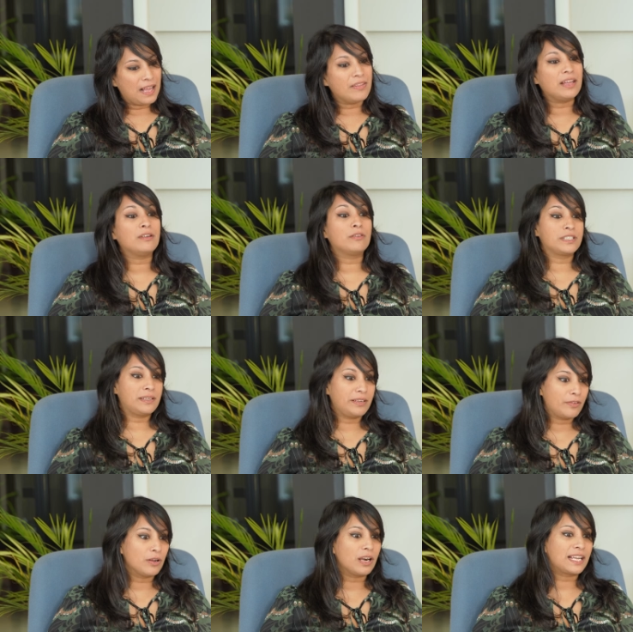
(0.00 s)
and then obviously
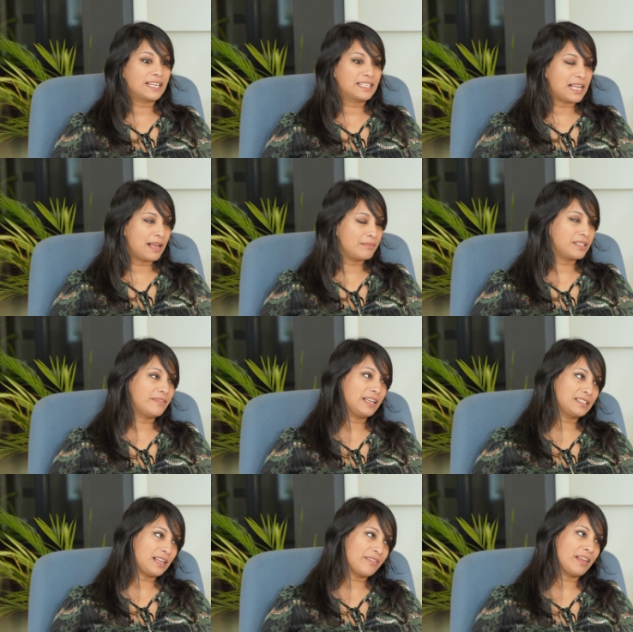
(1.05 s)
you've got like exams and
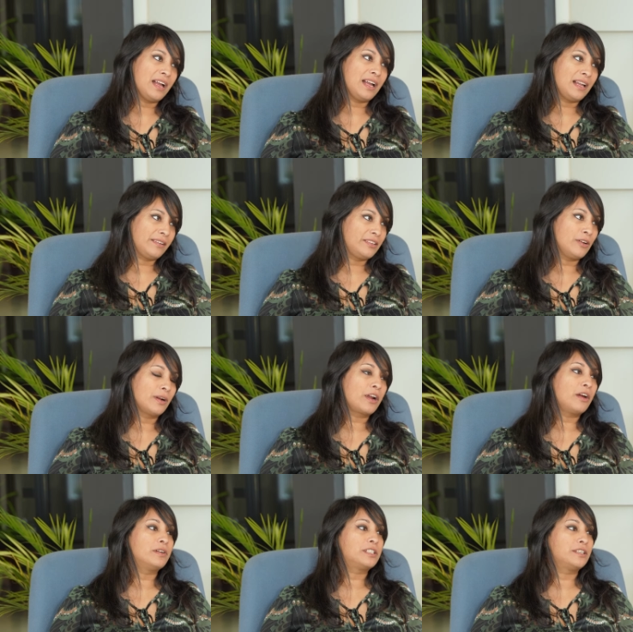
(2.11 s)
things like that and you're
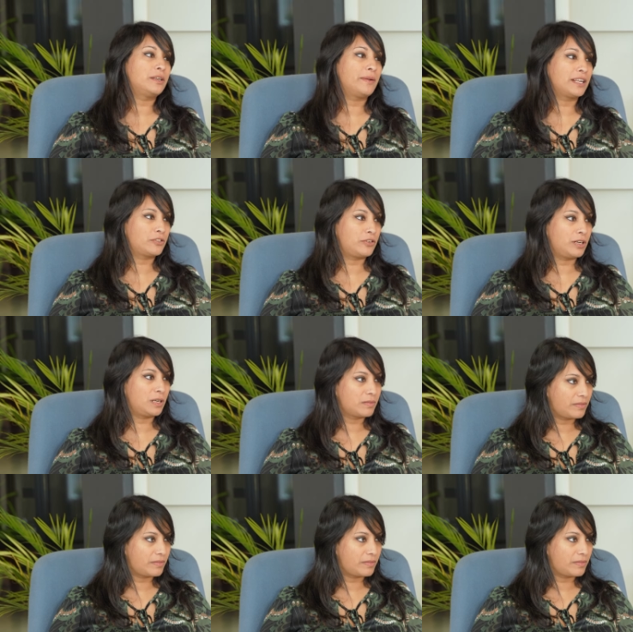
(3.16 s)
encouraged to do extra